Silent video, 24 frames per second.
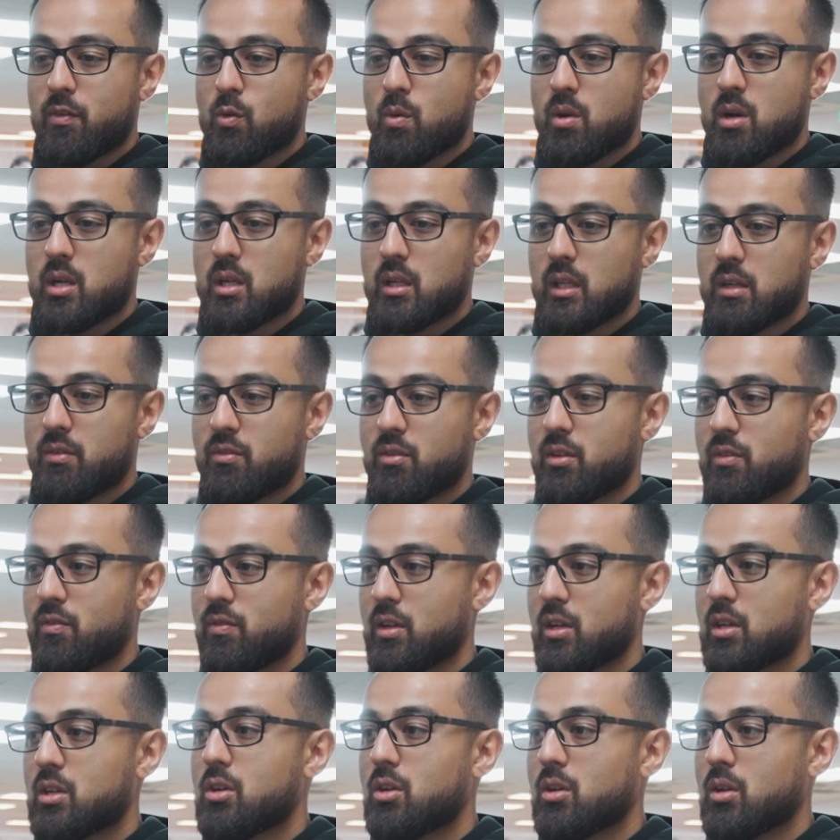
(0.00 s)
want to deliver the
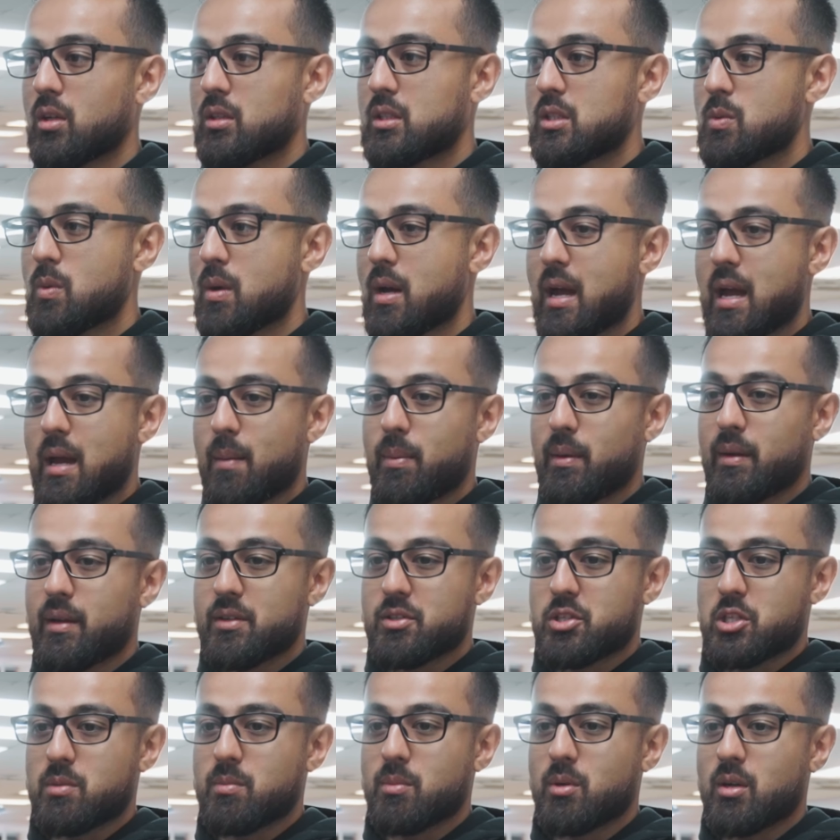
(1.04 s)
vehicle to a happy
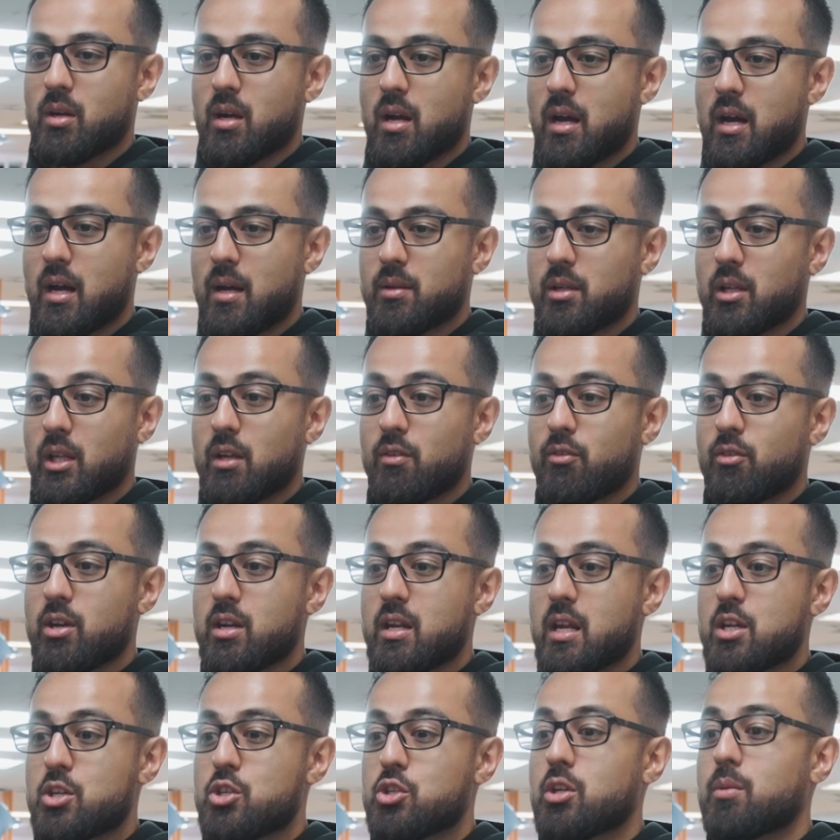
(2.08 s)
customer. Delivery
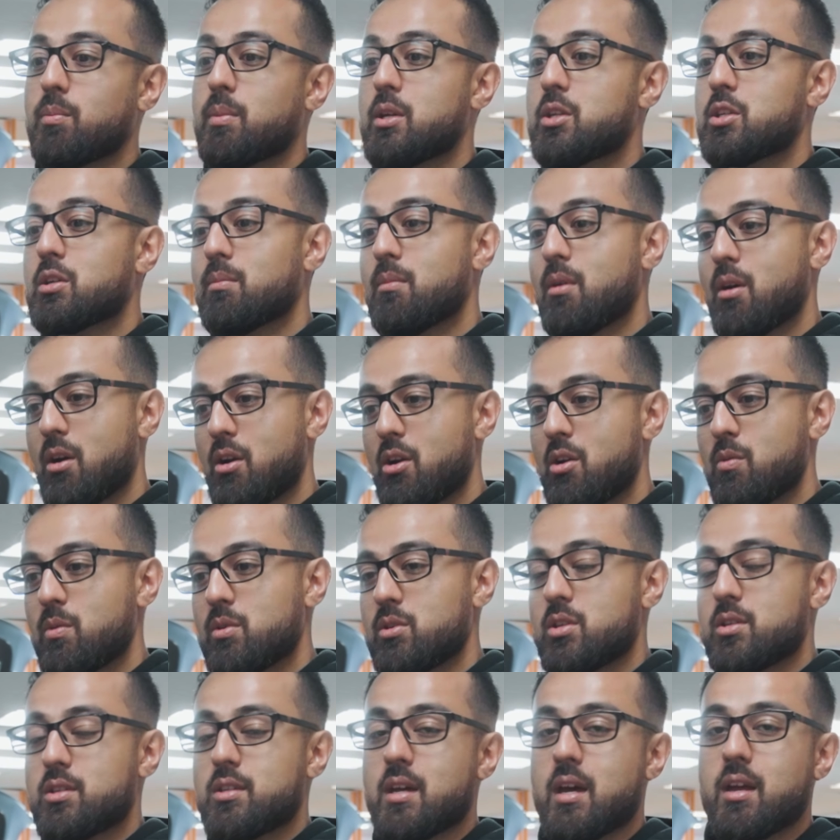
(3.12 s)
day should be tomorrow,
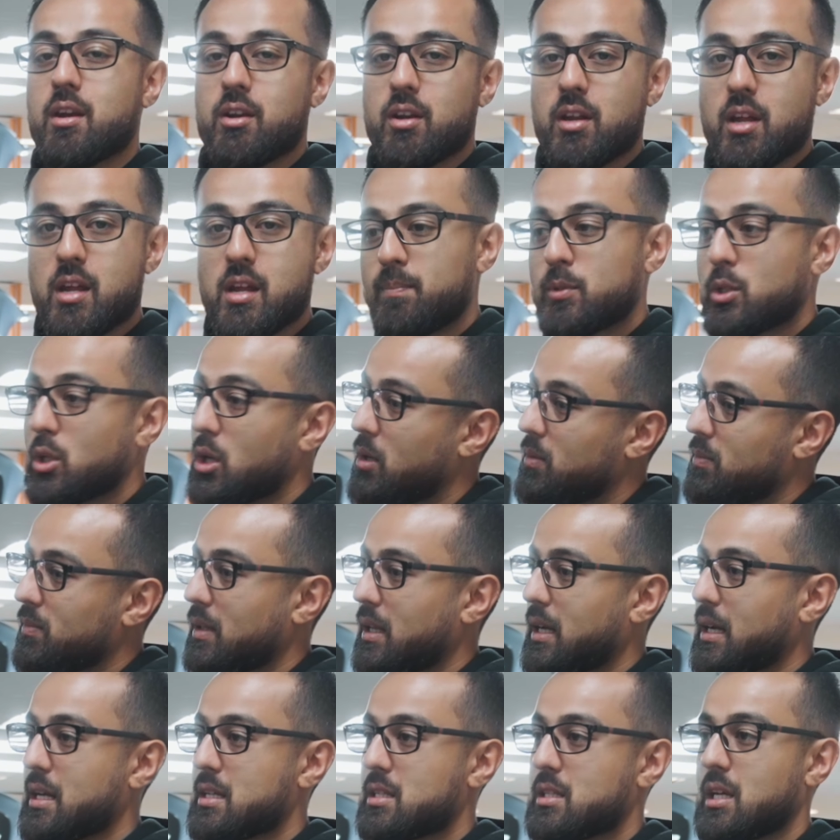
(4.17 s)
which is Saturday. So
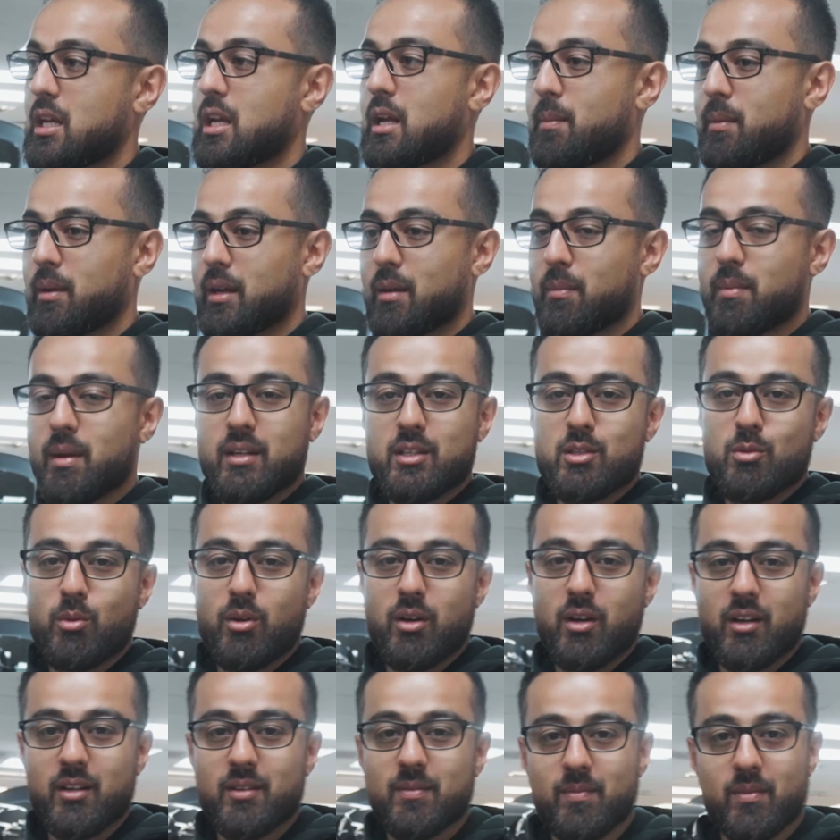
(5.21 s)
like I said, I'm going to get back to
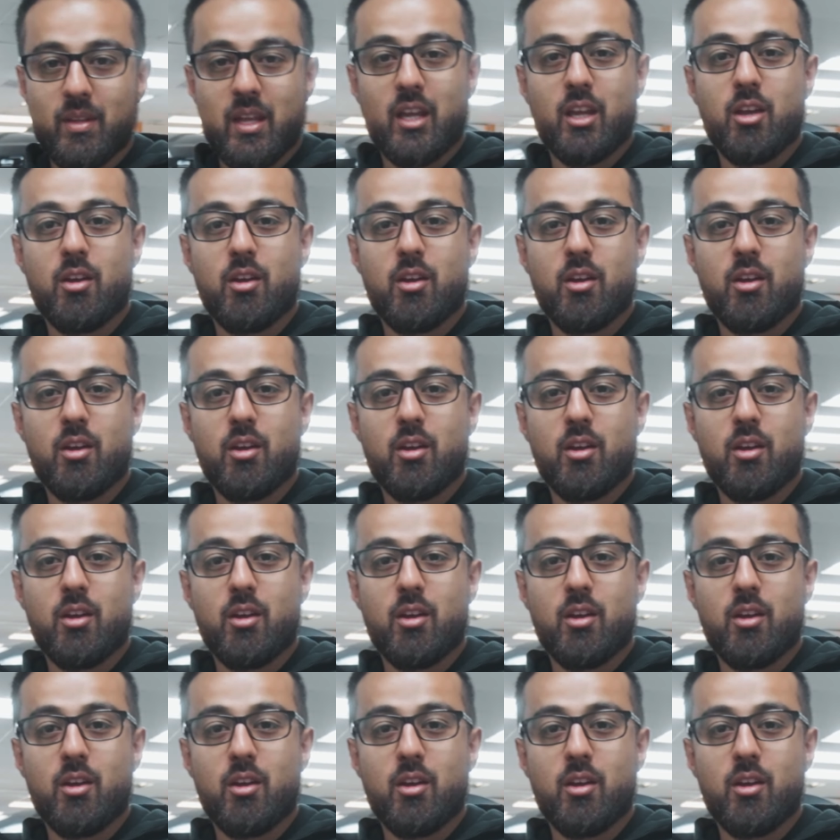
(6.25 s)
work. Thank you